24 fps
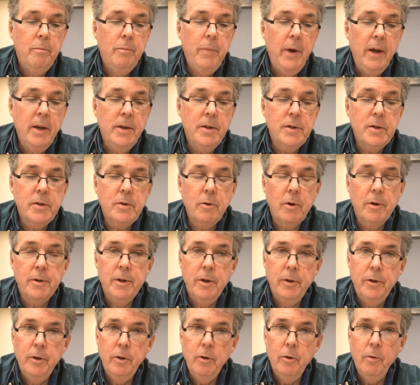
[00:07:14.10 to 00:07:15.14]
Based on
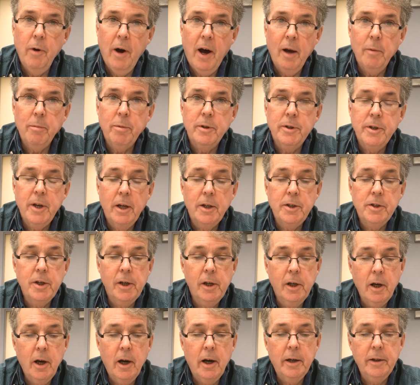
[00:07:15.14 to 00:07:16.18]
the new
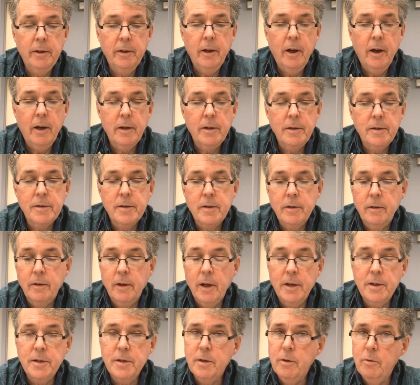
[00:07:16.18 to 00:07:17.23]
hypertension guidelines,
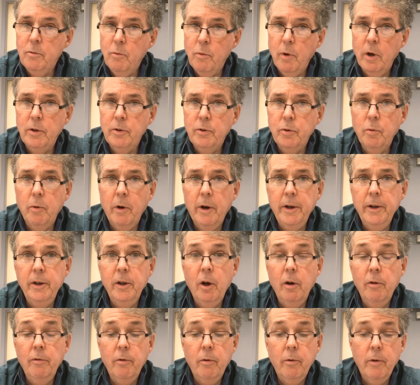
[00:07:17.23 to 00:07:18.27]
less than
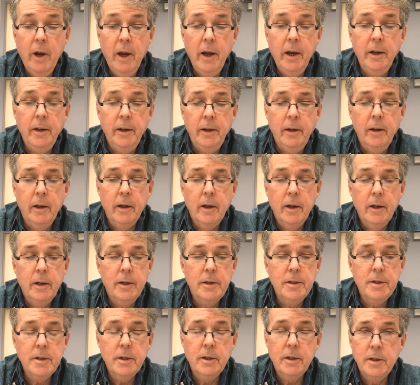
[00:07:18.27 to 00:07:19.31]
120/80
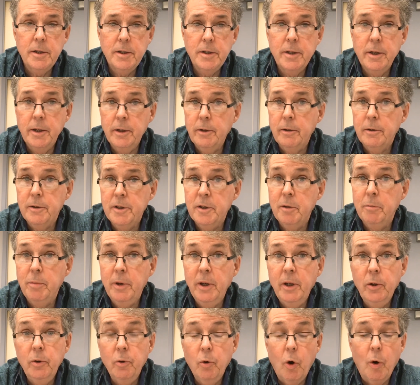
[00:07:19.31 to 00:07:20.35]
is considered to
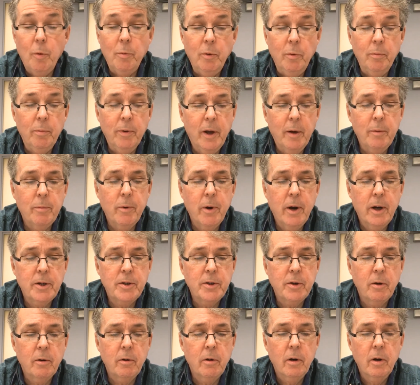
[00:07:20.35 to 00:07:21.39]
be normal blood
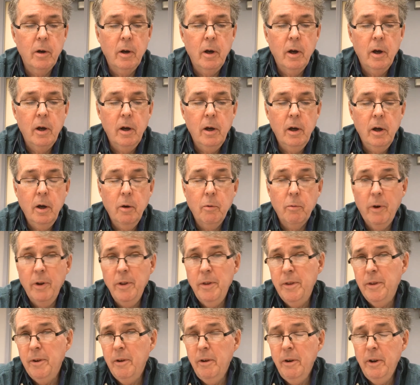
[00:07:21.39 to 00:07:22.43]
pressure.
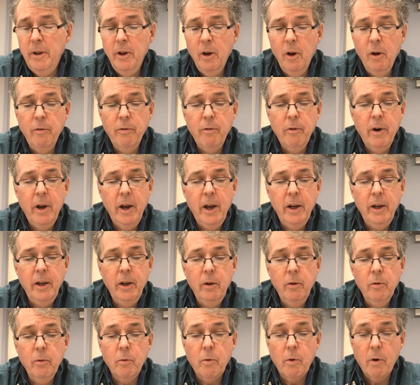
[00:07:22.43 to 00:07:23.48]

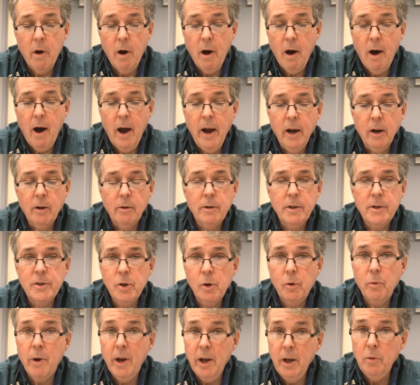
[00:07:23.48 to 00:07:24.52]
130/80 or higher is
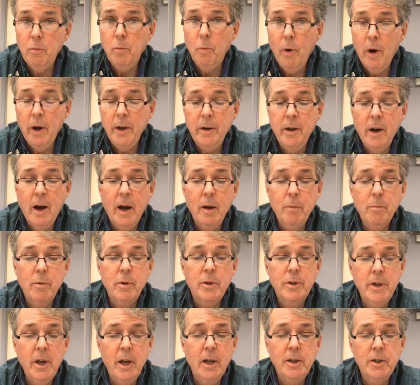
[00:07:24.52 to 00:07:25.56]
grade 1
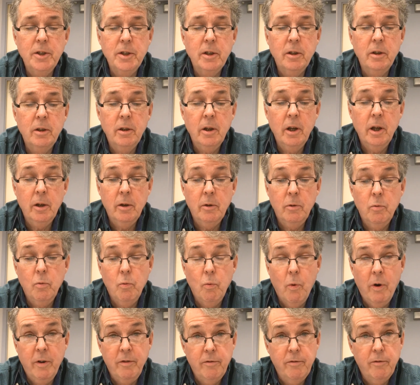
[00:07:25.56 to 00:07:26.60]
hypertension, and
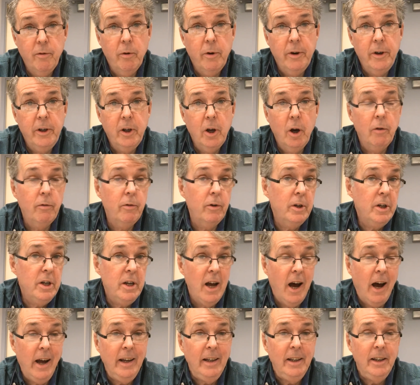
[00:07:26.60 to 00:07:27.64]

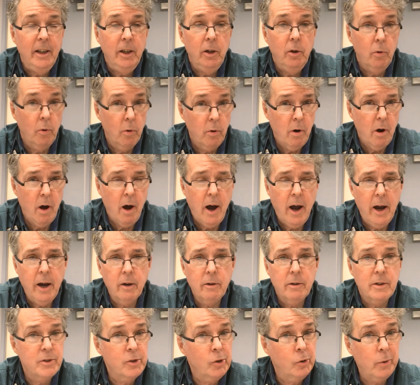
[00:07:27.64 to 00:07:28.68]
140/90 or
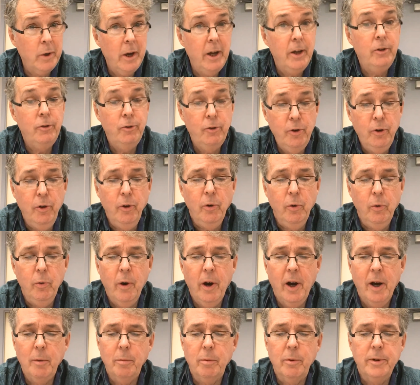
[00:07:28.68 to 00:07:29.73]
higher is grade 2
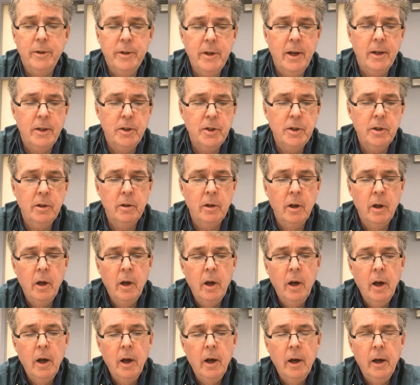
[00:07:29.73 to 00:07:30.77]
hypertension.
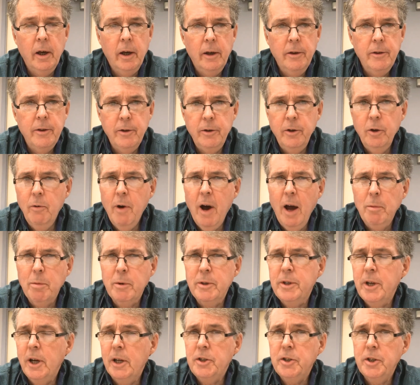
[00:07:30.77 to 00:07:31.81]
The new
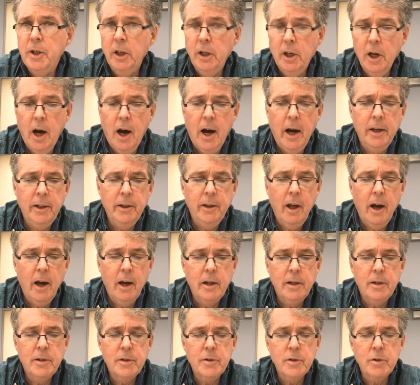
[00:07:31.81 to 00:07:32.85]
hypertension
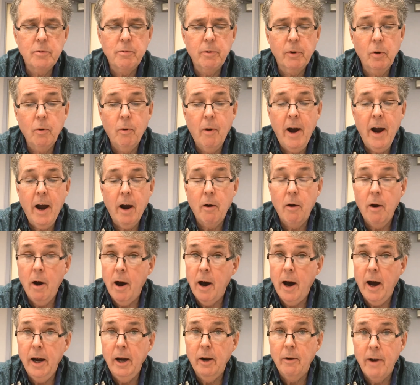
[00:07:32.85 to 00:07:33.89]
guidelines require
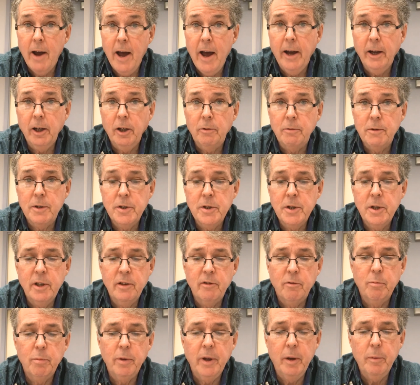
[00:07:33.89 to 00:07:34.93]
higher accuracy
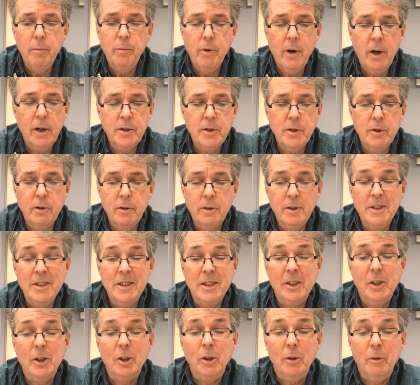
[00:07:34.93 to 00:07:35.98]
of blood pressure
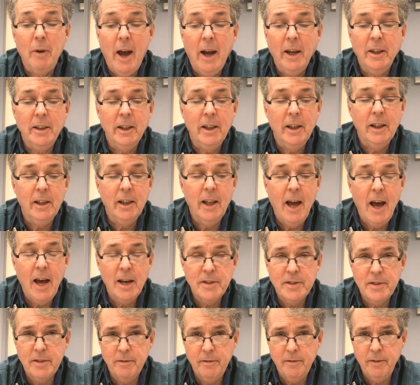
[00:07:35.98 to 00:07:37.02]
to correctly
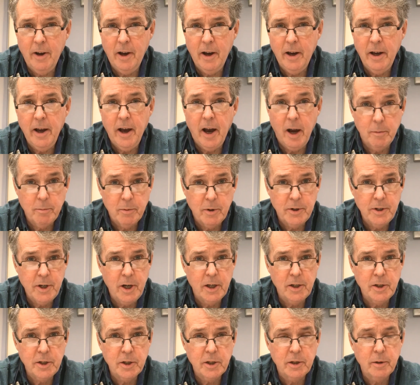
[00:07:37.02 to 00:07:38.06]
classify
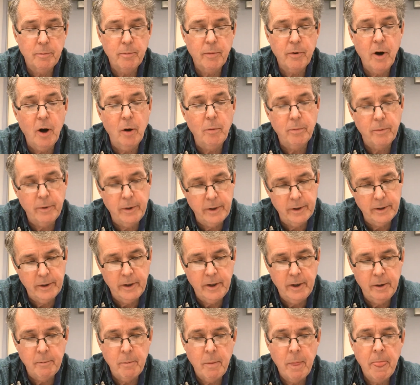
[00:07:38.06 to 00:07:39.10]
hypertension
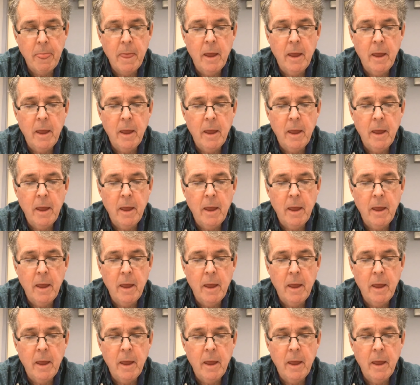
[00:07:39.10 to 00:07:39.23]
appropriately.